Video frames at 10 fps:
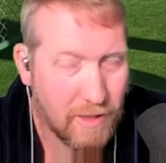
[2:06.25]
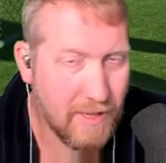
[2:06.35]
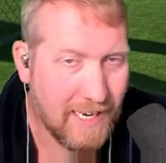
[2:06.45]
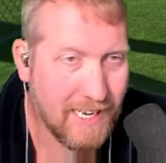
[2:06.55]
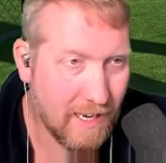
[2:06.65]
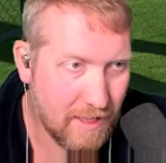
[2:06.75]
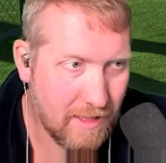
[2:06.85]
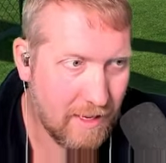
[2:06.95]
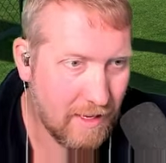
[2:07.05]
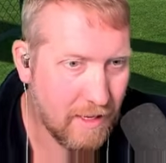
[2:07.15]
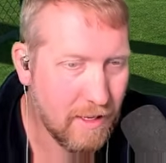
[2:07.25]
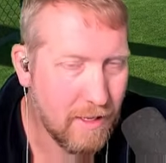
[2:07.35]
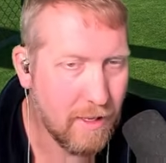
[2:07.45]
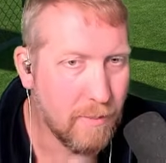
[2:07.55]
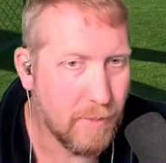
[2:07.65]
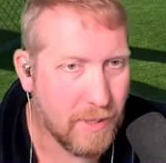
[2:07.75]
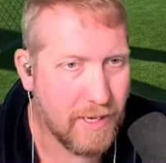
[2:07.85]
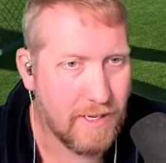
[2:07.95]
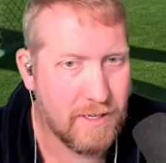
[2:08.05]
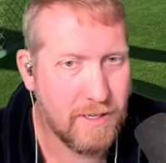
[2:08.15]
that kind of thing.
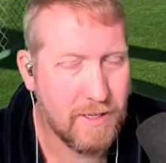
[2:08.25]
But